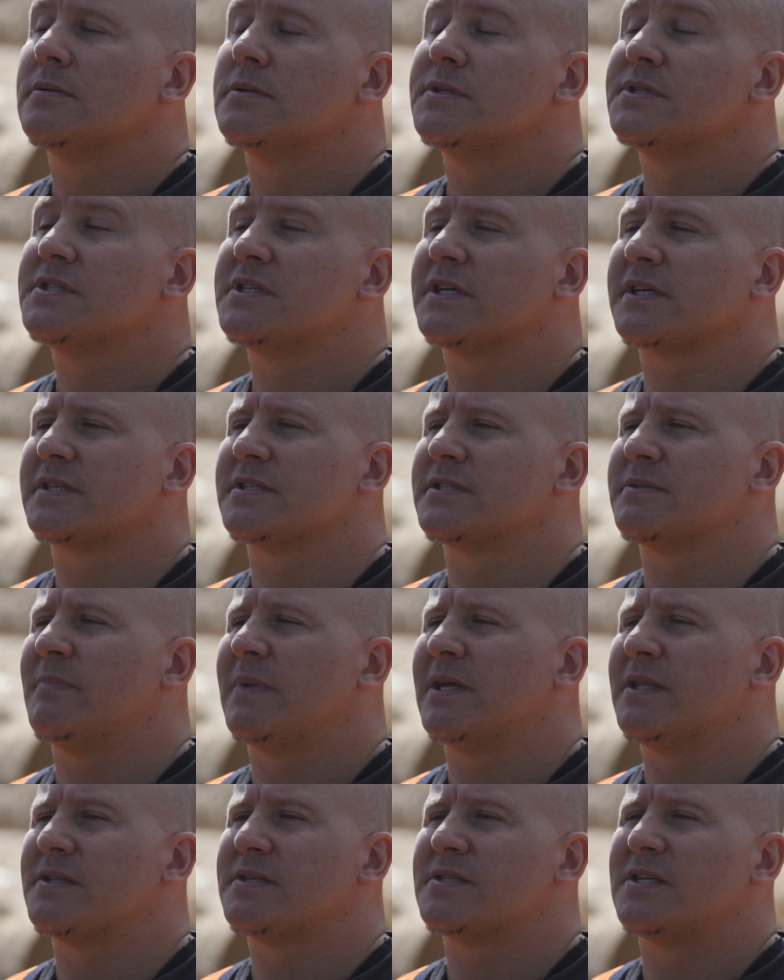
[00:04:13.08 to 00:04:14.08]
6
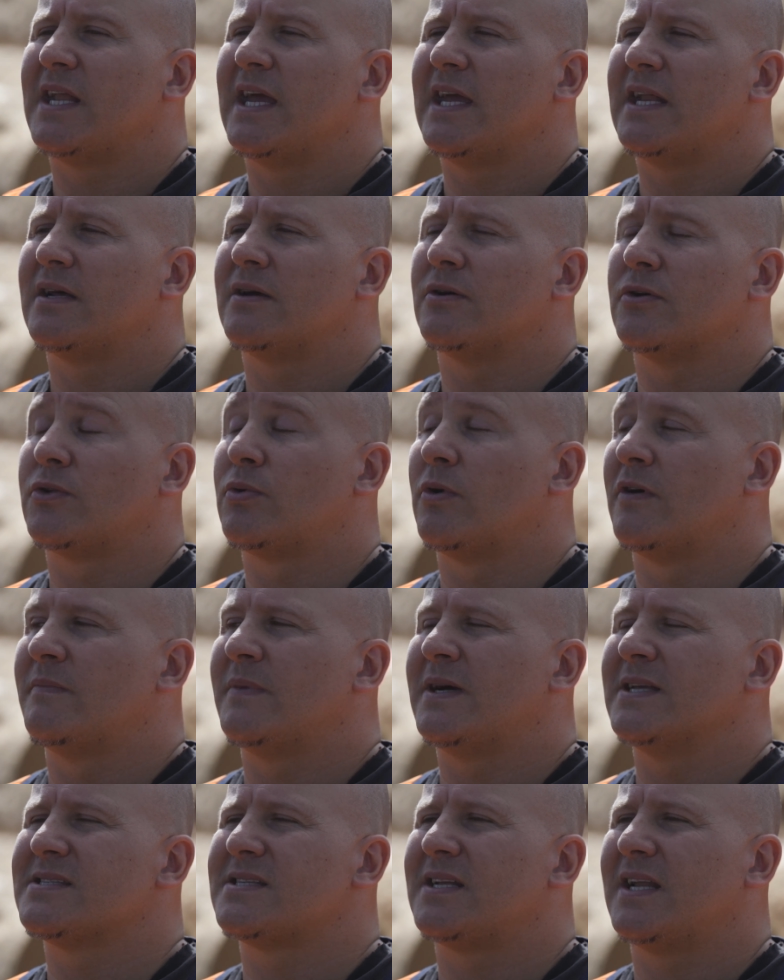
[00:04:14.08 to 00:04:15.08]
months later or 12
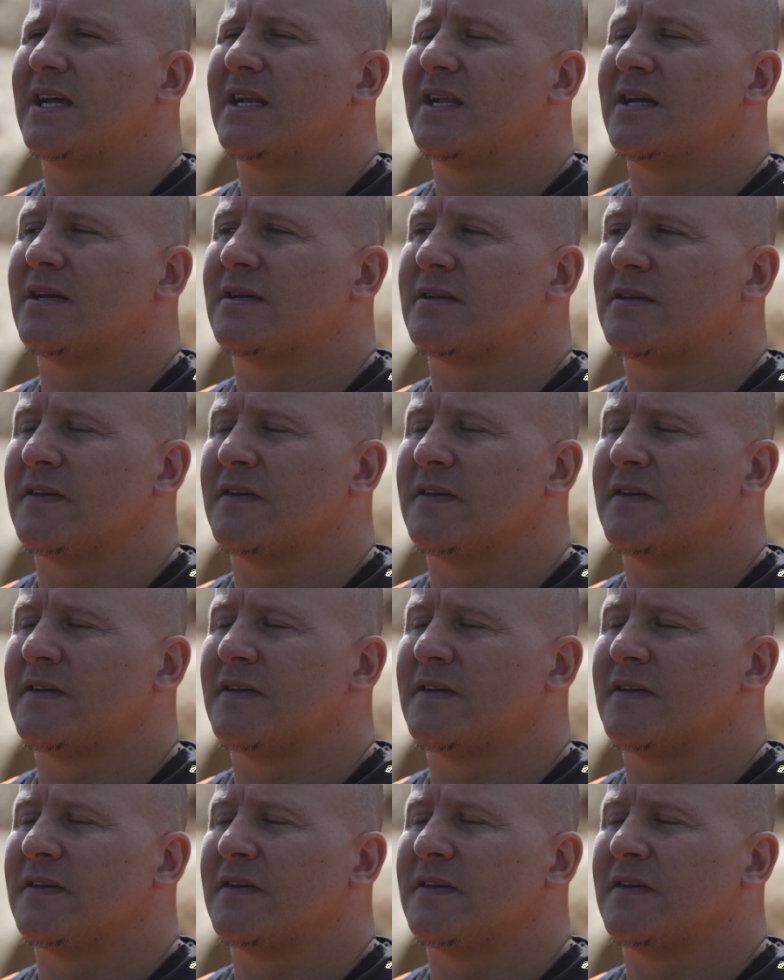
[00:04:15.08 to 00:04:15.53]
months later,